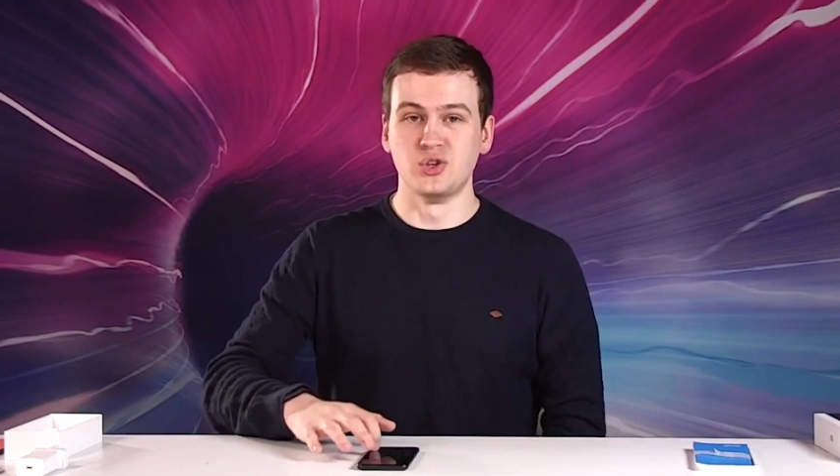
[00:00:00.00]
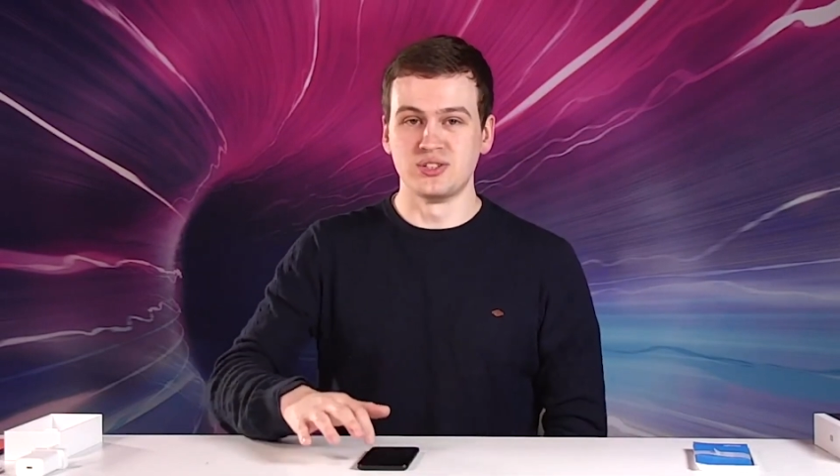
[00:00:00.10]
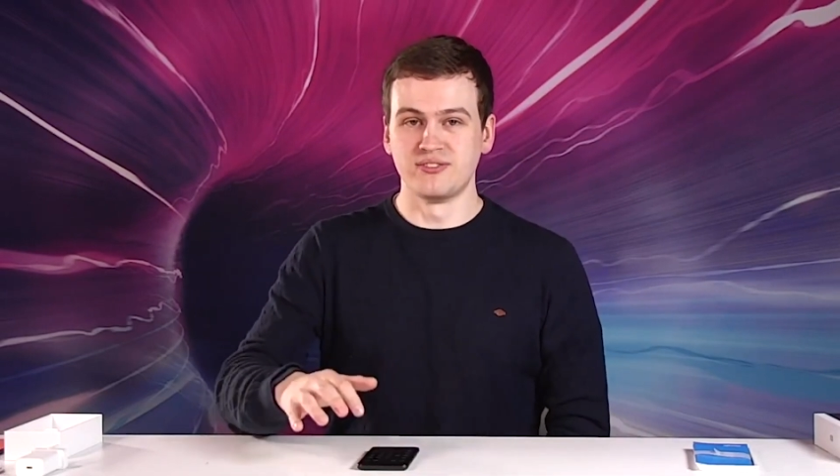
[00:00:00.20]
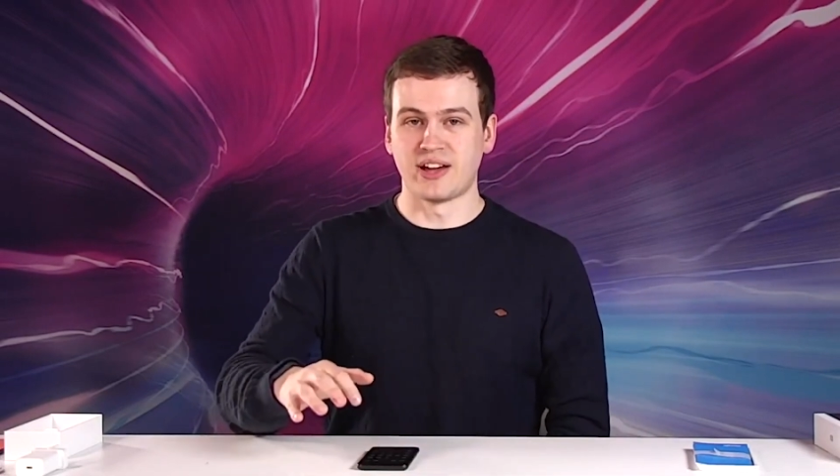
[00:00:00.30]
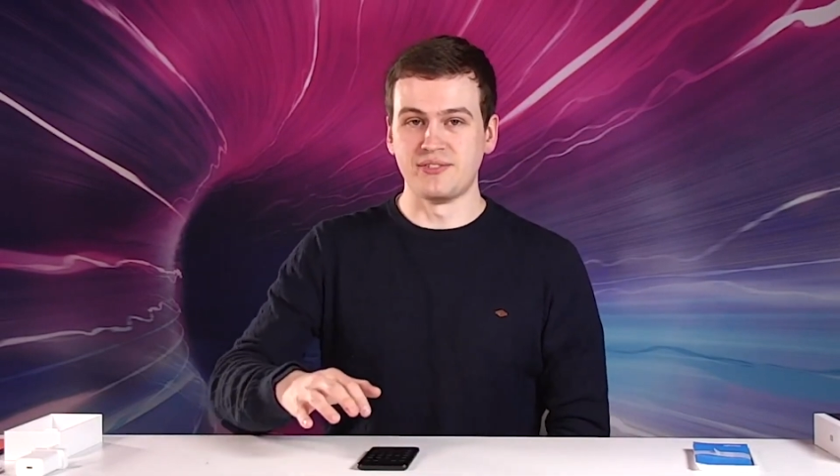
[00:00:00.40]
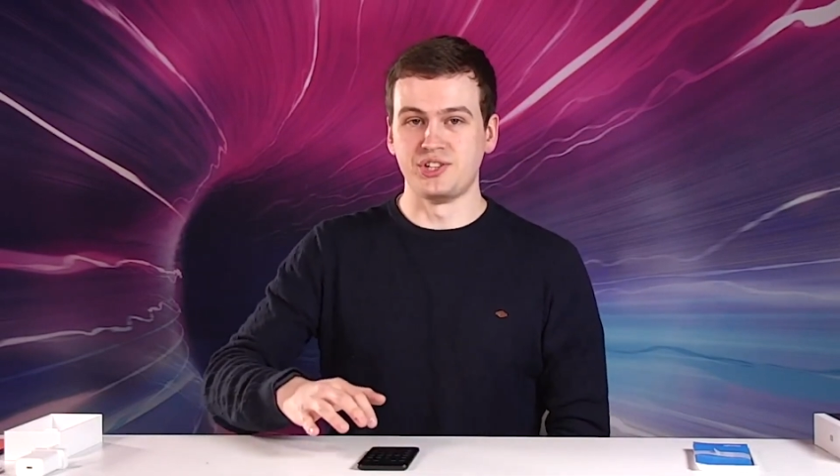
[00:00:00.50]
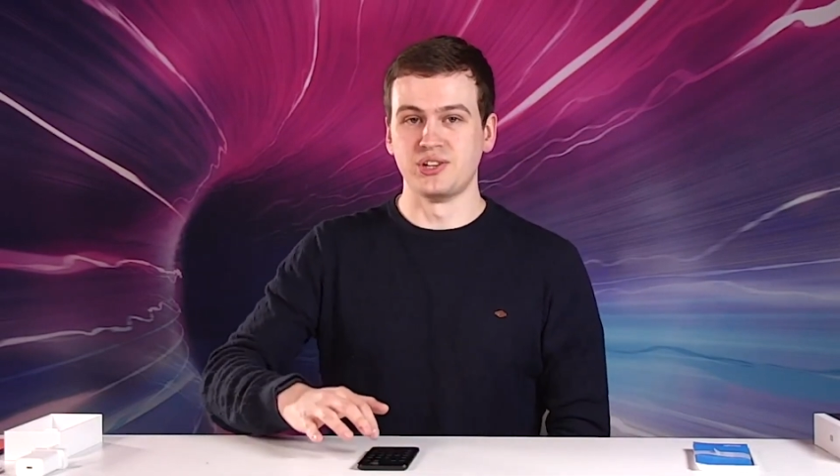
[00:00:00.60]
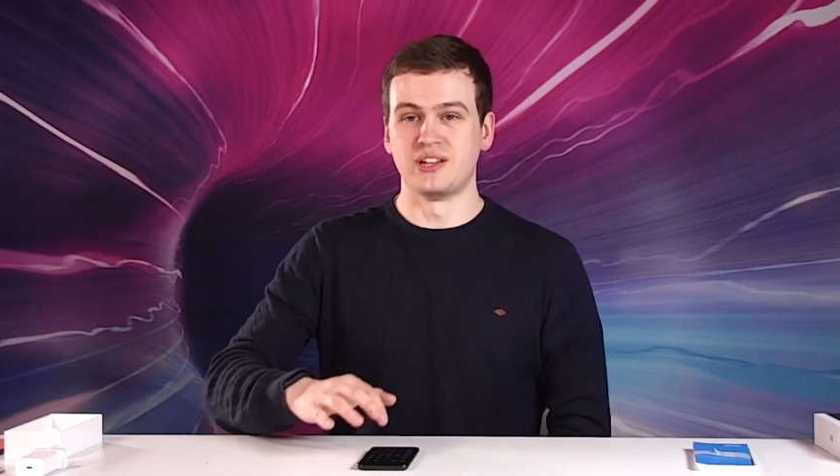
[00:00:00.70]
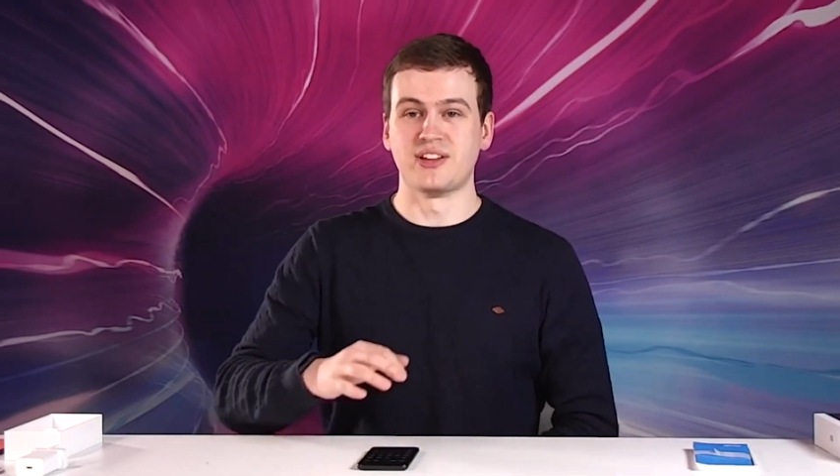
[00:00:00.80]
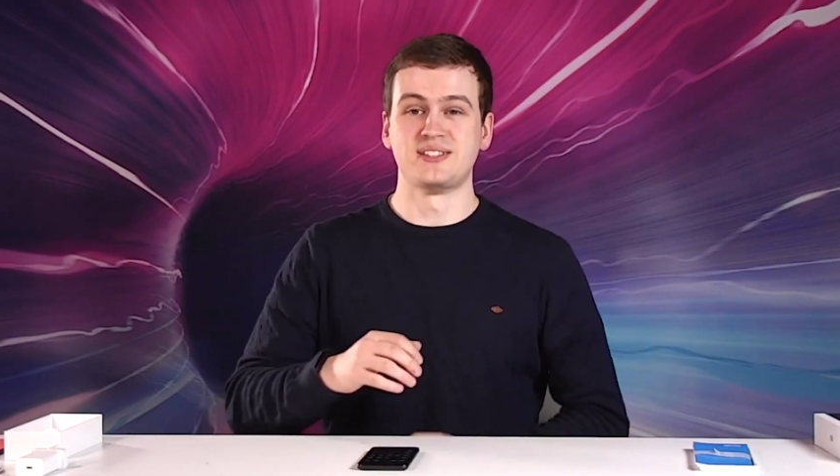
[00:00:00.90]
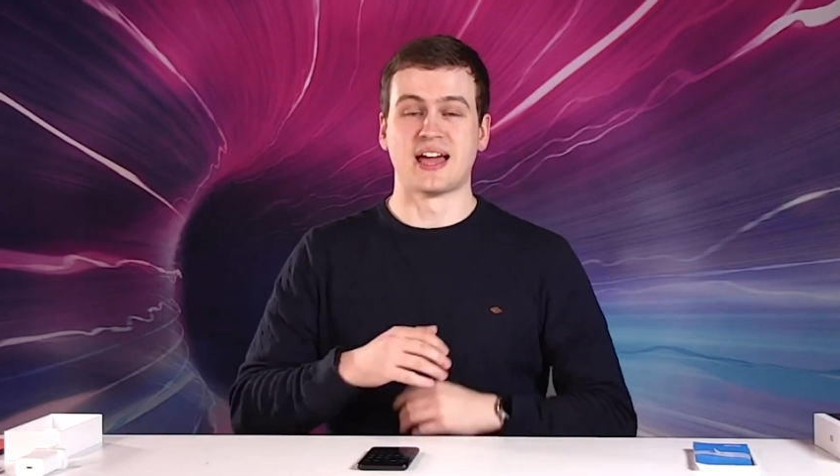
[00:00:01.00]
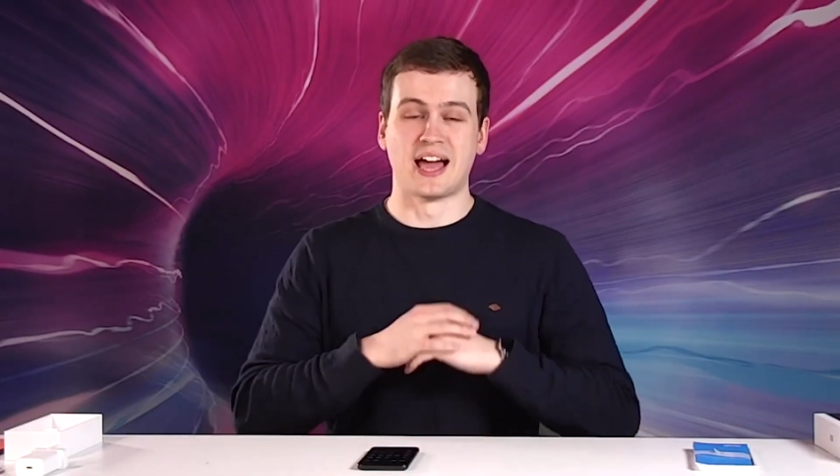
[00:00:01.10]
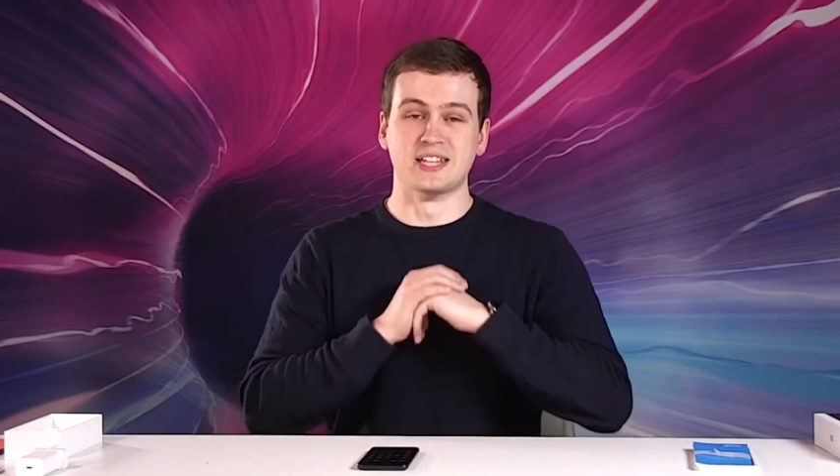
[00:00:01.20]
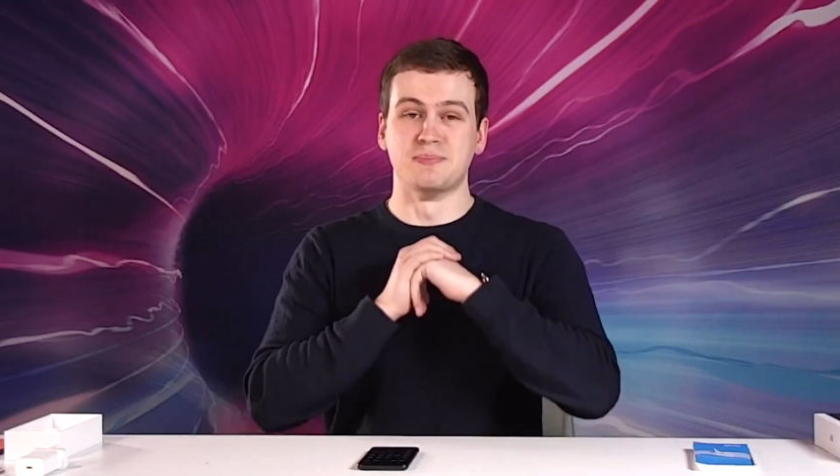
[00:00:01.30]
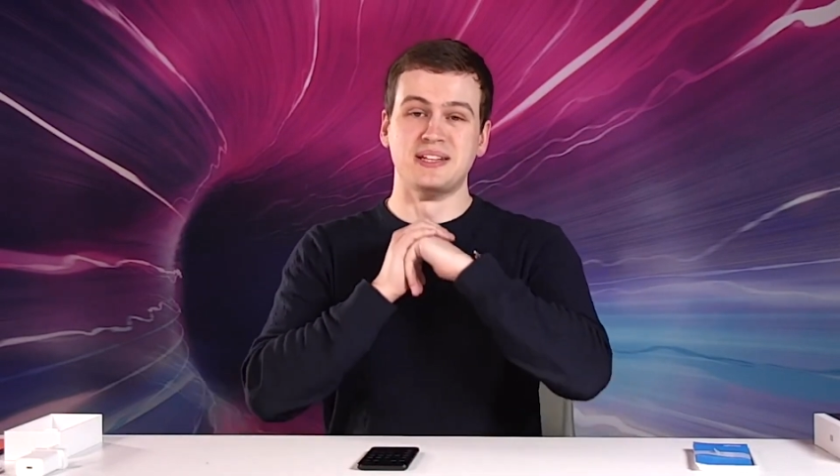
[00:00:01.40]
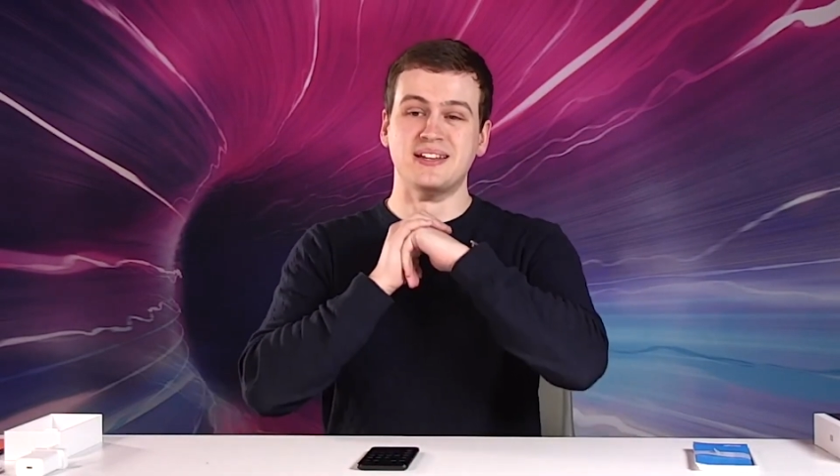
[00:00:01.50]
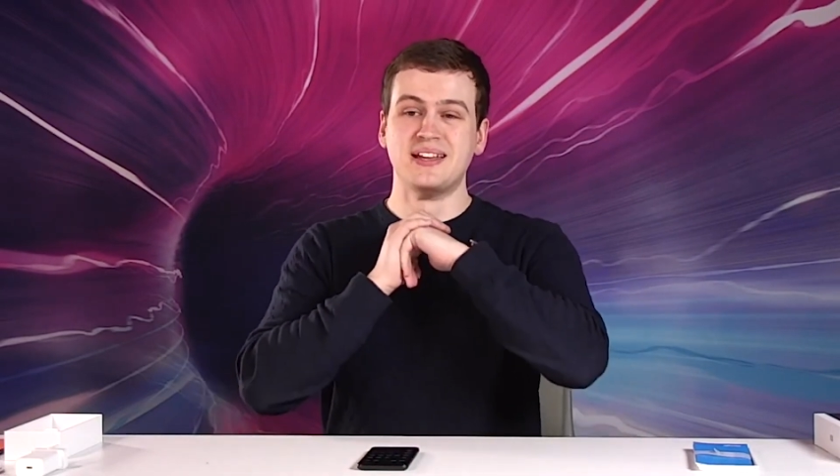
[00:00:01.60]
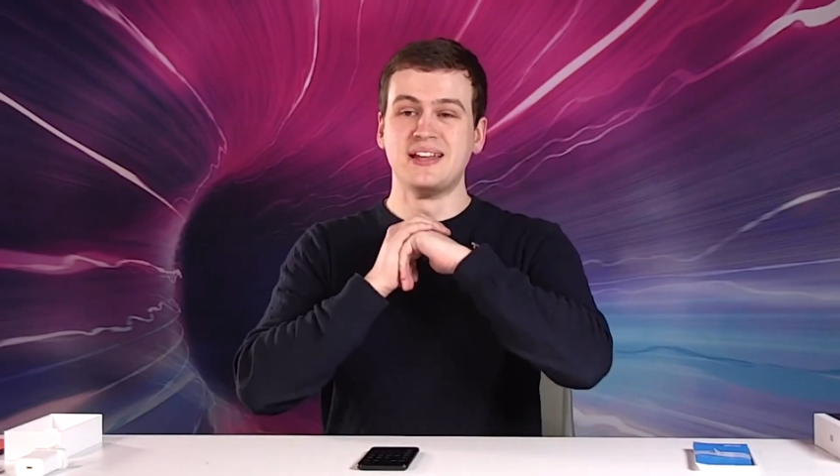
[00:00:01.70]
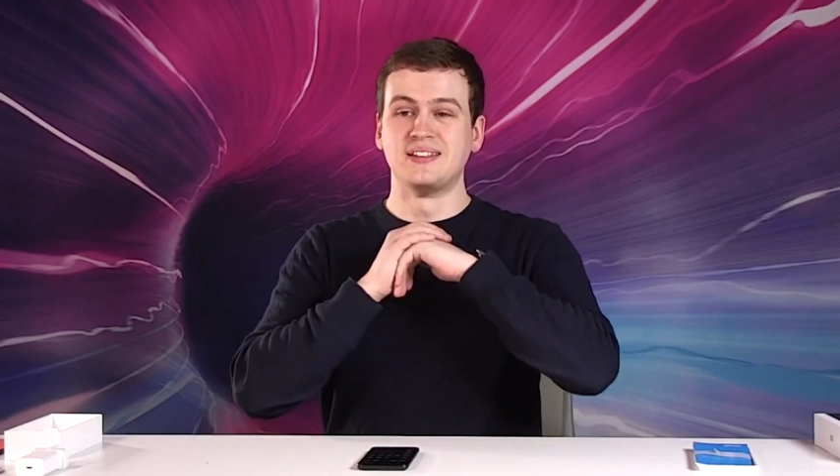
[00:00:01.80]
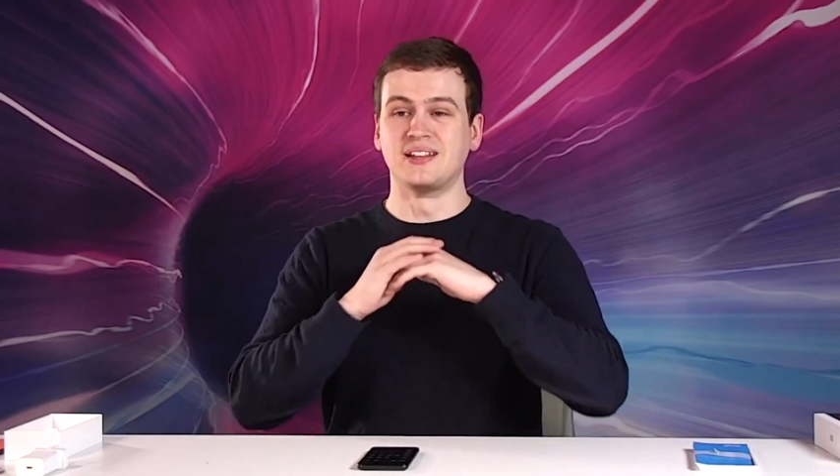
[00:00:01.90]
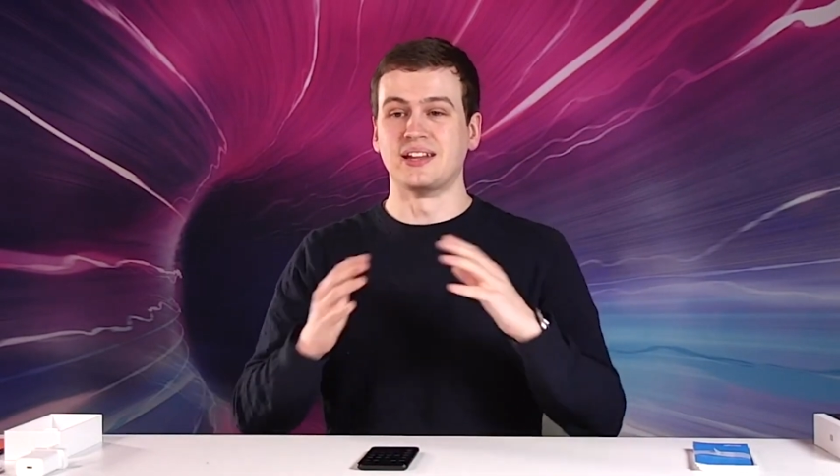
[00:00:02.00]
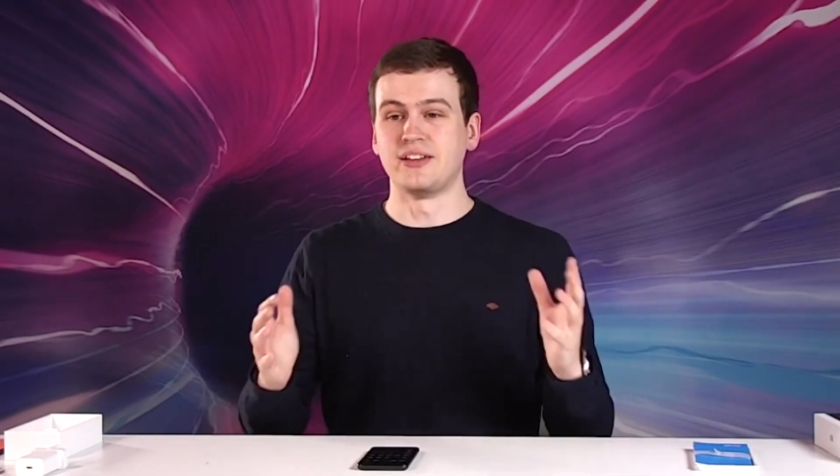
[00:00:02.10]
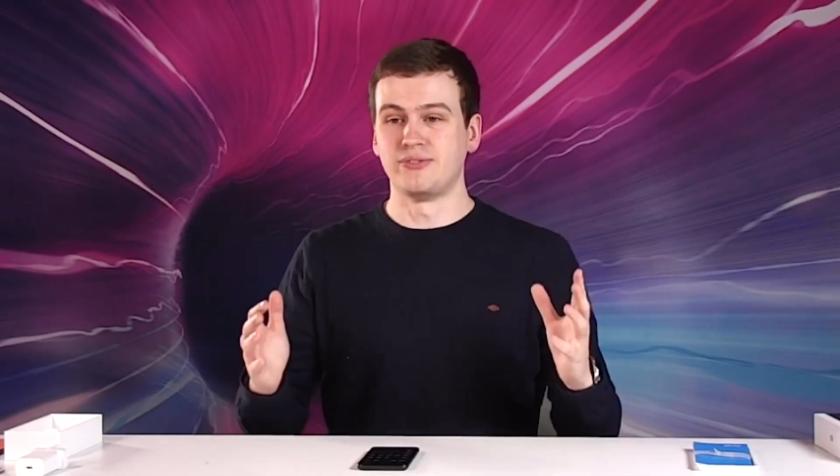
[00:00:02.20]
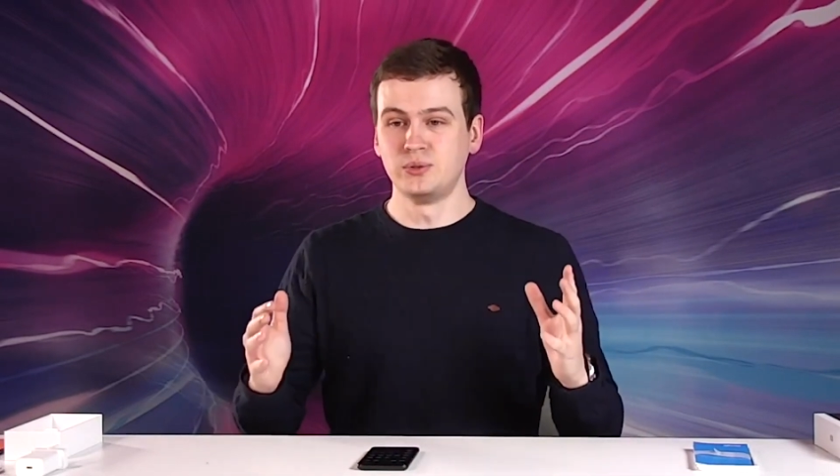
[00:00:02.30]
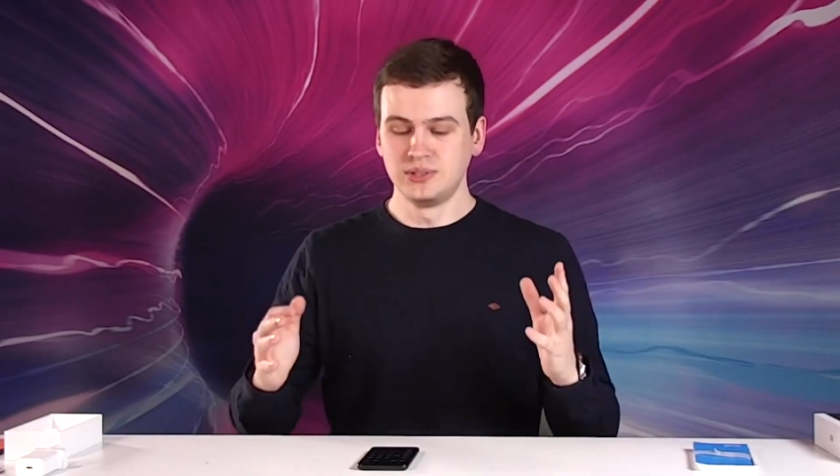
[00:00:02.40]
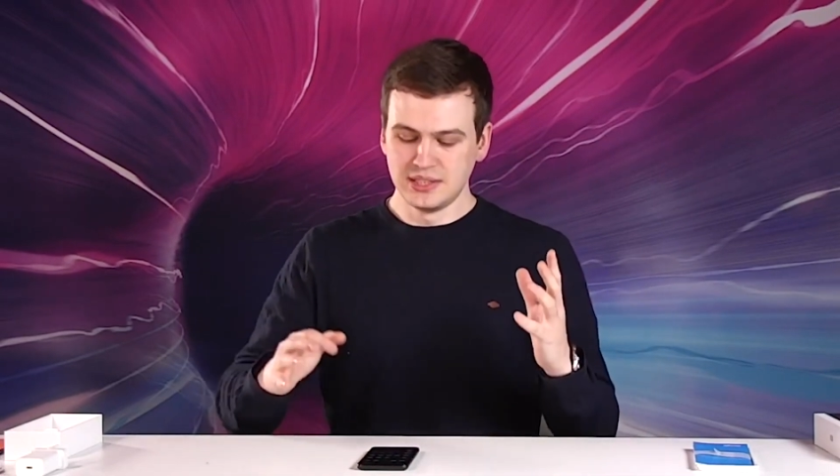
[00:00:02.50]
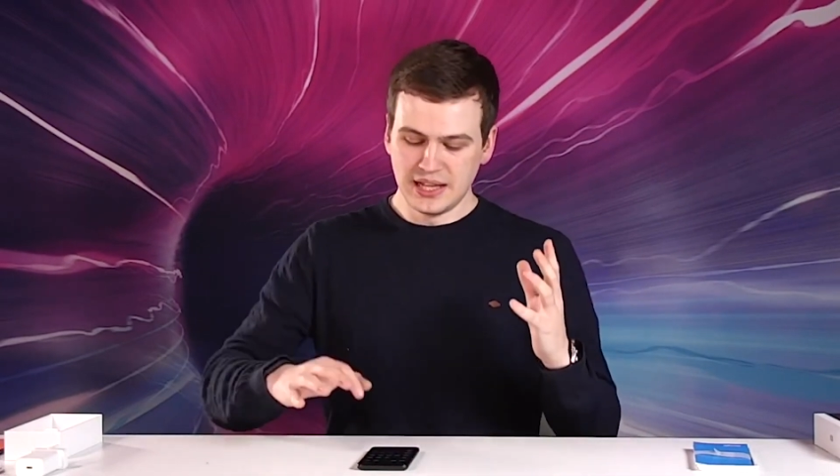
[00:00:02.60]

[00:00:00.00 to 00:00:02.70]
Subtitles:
Using 5G on the device has been delightful.